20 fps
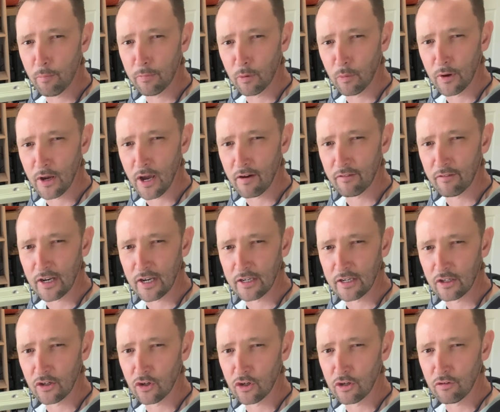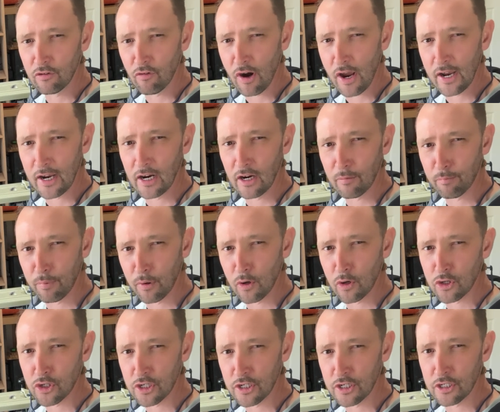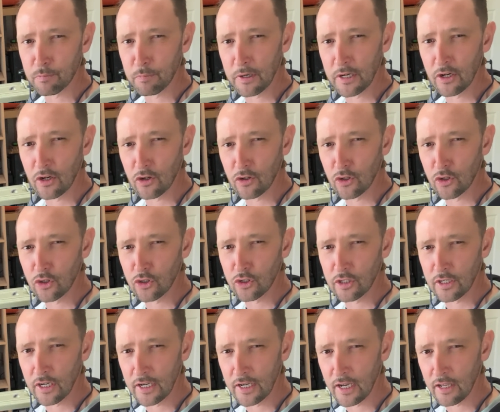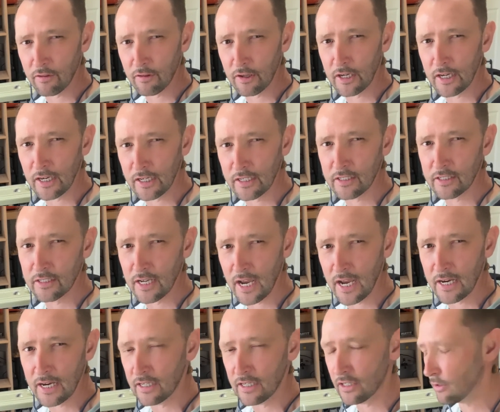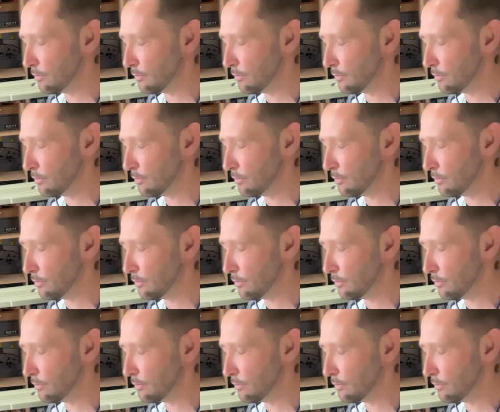but we haven't had the only regular person that's been on here today, I think, is Denny, to